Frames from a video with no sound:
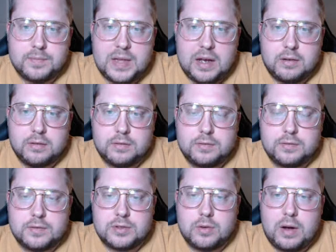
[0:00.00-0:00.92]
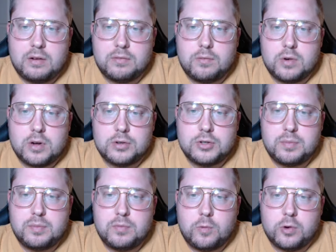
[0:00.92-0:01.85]
Out of 100
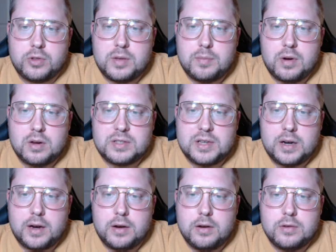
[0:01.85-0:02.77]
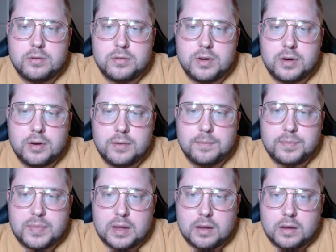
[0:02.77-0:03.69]
Worthy bonds that I owned,
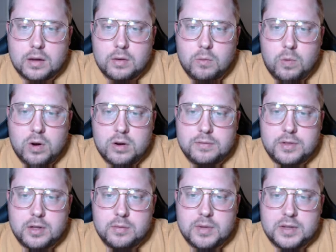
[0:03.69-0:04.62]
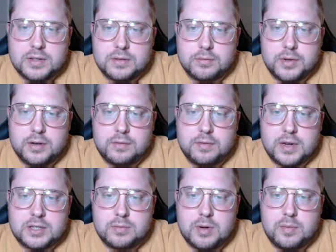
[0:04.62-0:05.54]
one of them is a
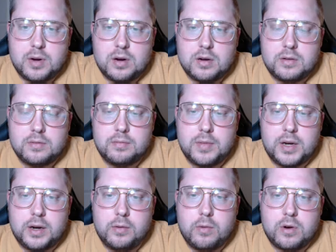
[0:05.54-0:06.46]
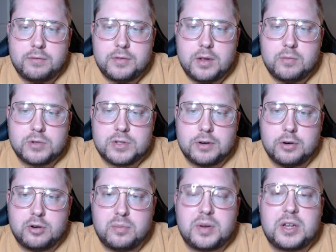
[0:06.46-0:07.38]
reinvestment bond, meaning one of them was
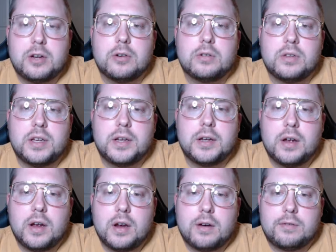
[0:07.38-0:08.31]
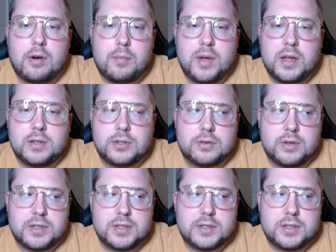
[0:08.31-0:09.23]
earned purely from
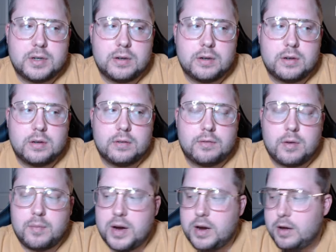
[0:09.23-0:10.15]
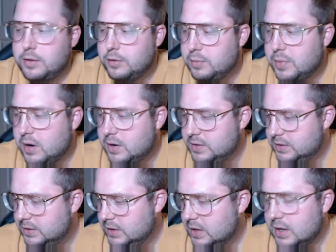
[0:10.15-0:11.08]
interest from my other
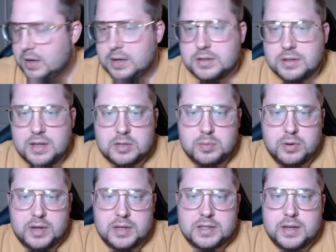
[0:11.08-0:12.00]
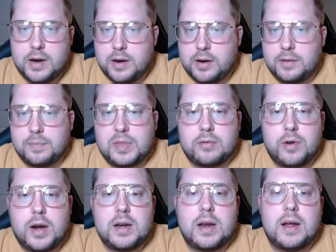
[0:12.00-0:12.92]
bonds. So that's pretty exciting.
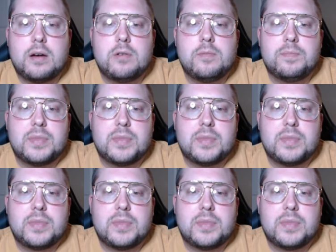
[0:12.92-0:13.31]
Right now,